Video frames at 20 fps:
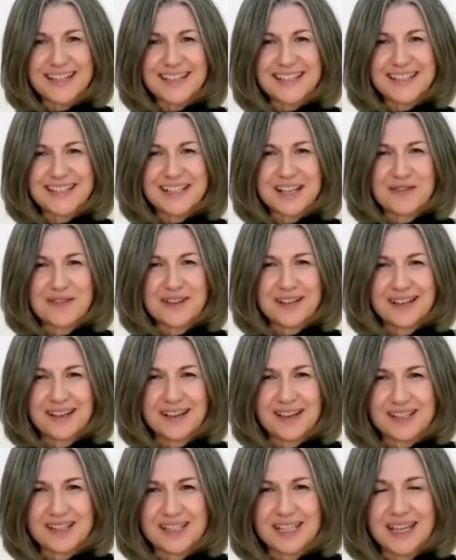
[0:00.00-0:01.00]
I discovered
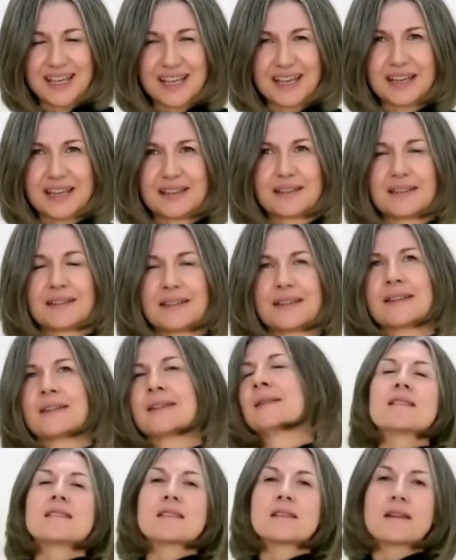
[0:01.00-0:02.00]
last year,
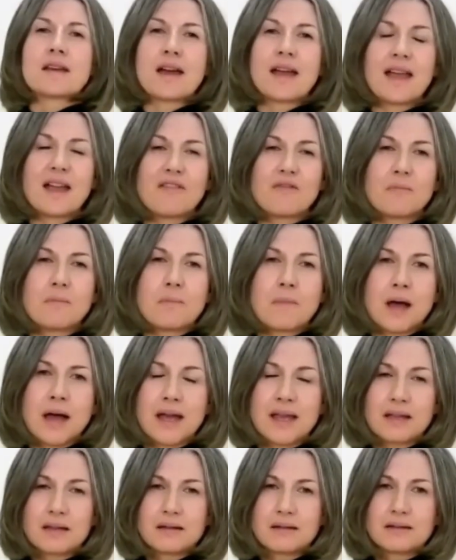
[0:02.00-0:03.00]
is that I have
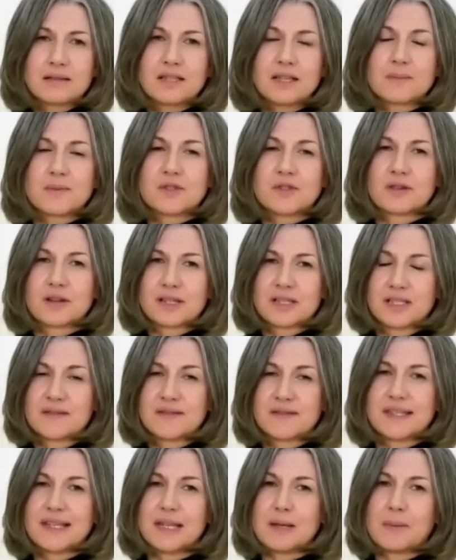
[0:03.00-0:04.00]
mild
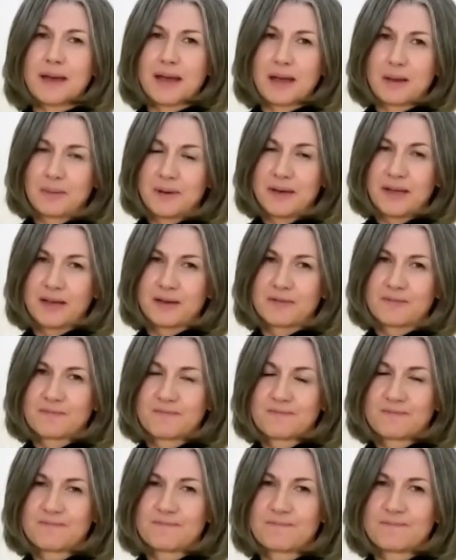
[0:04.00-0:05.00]
obstructive sleep apnea,
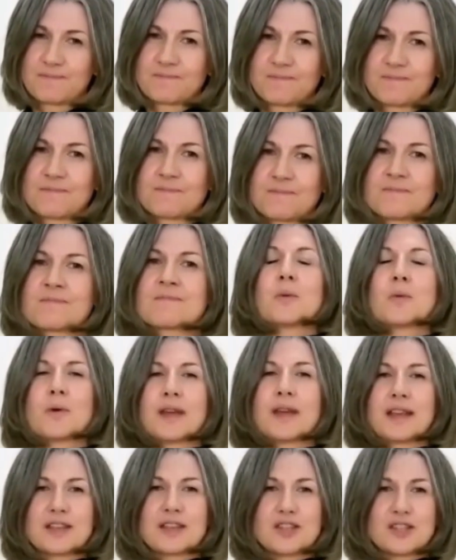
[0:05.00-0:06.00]

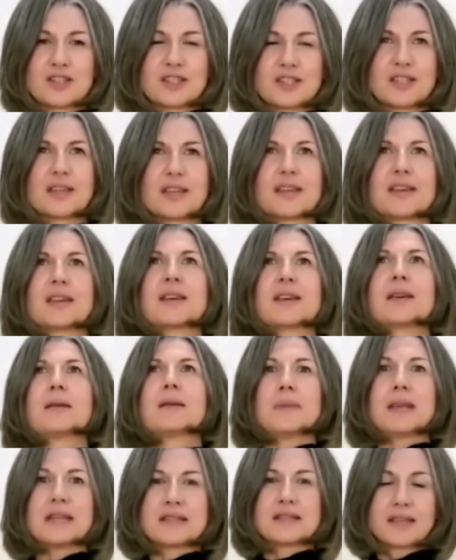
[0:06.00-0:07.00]
which
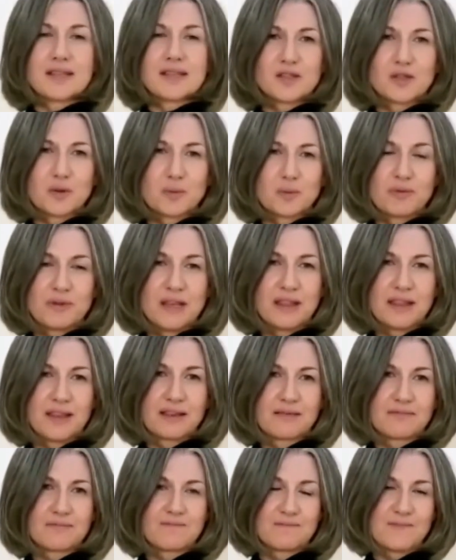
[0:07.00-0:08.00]
means I stop
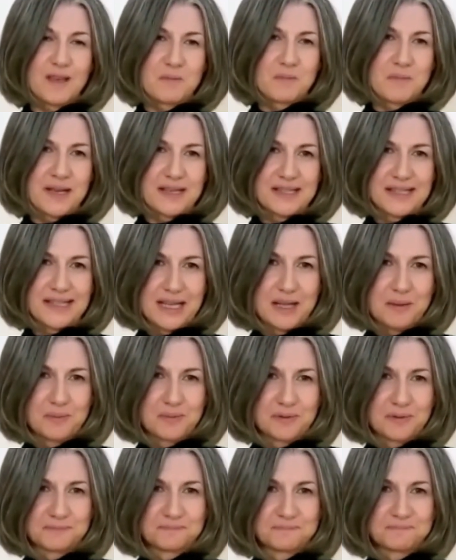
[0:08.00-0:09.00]
breathing in my
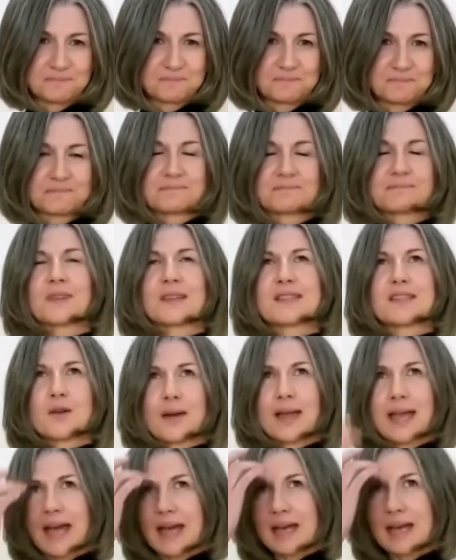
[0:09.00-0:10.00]
sleep.
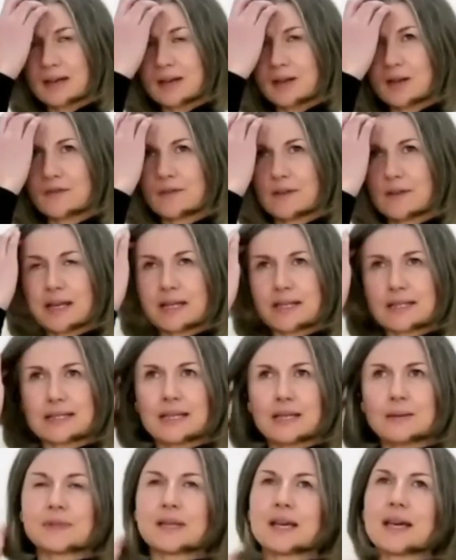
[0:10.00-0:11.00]
So I had an overnight
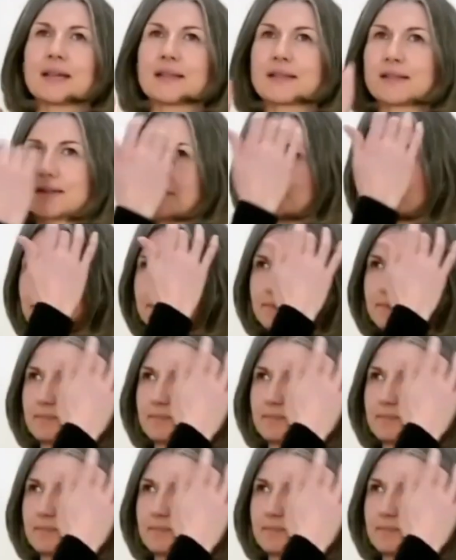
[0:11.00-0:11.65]
sleep test,